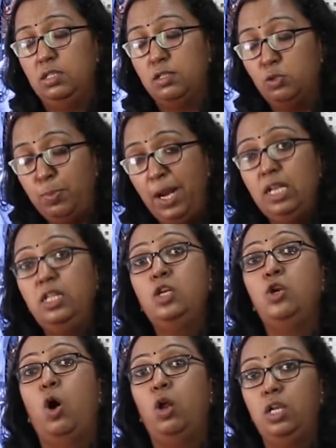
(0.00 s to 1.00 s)
spread the
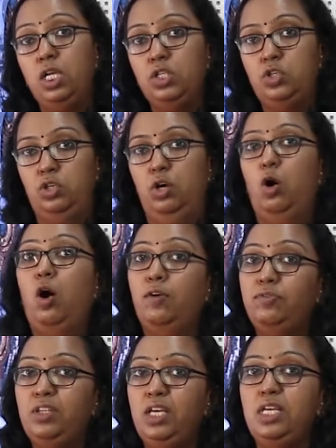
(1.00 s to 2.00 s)
knowledge
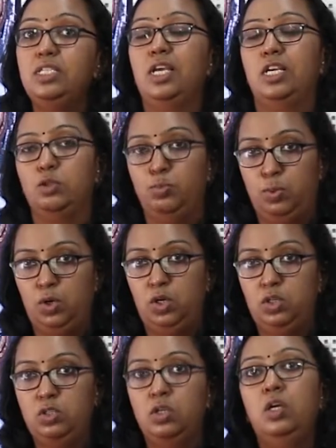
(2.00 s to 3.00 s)
of these
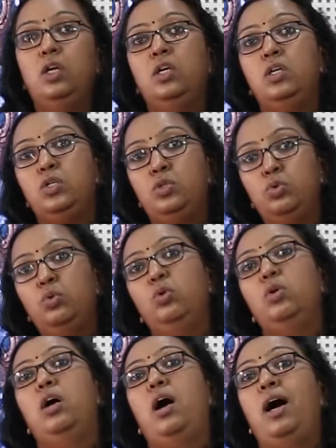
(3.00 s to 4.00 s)
experts to
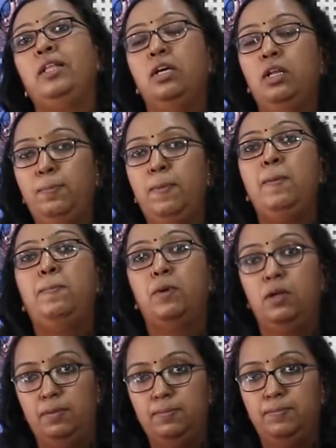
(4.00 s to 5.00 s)
other
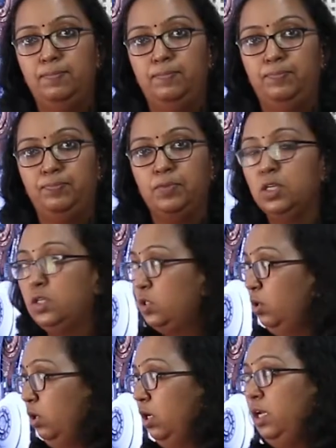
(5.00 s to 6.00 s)
people?
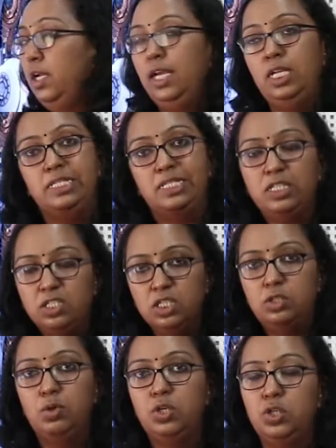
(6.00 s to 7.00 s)
So in such
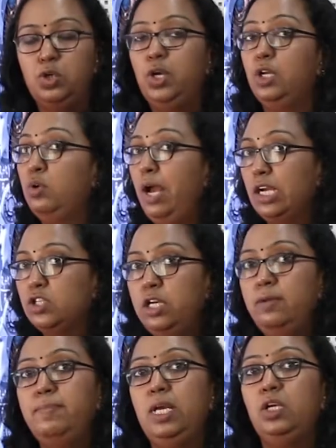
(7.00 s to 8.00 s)
situation, you can
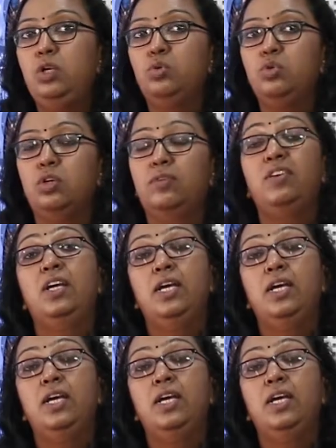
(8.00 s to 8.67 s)
actually make use of